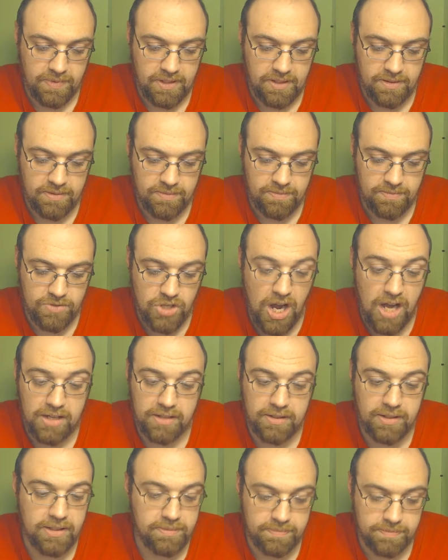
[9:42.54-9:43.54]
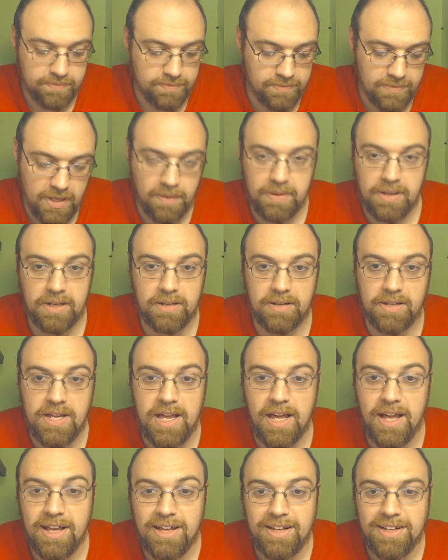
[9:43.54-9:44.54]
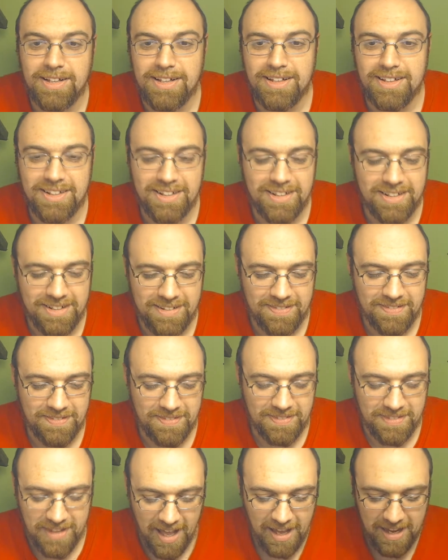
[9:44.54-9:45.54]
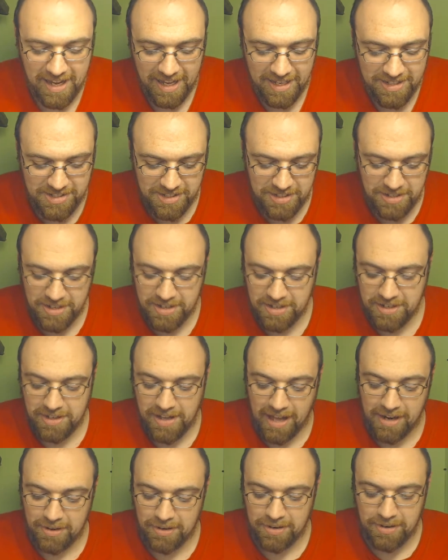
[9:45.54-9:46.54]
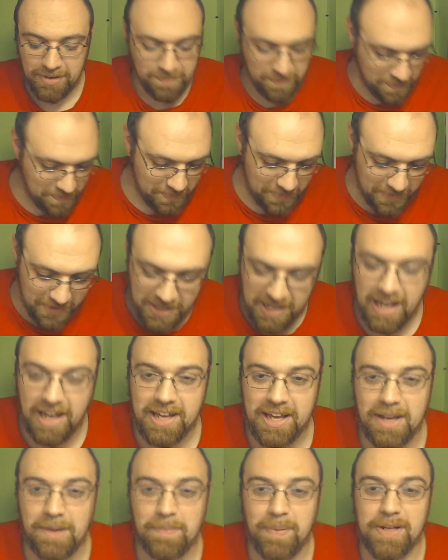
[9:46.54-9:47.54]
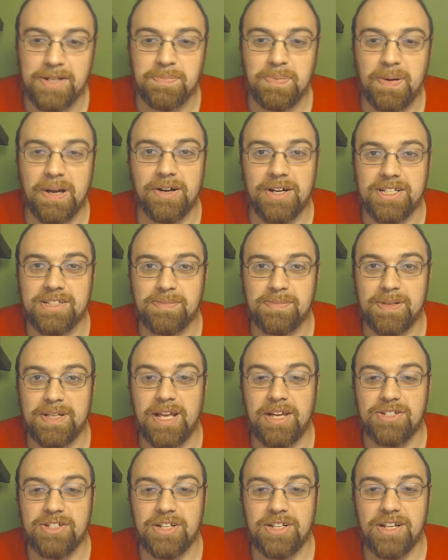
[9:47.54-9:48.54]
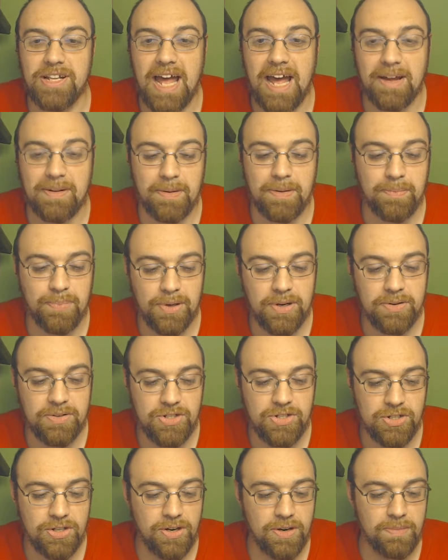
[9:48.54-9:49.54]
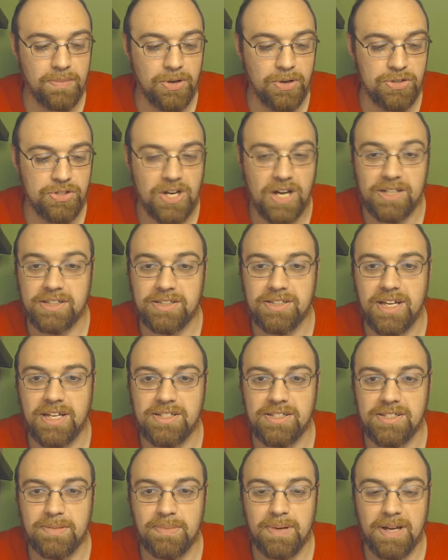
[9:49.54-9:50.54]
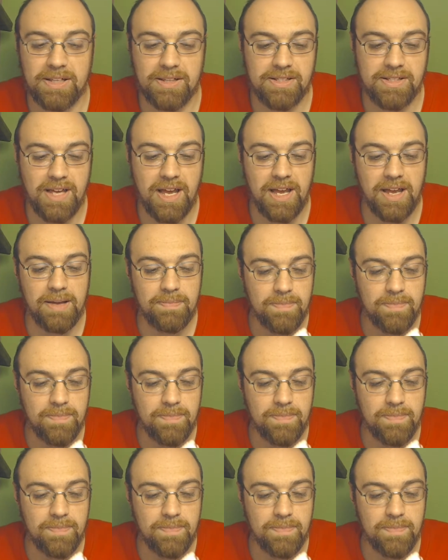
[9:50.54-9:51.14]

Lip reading: chocolate. I mean, I guess I don't know, you can't get a much better explanation than that. I'm pretty sure most chocolate tastes about the same.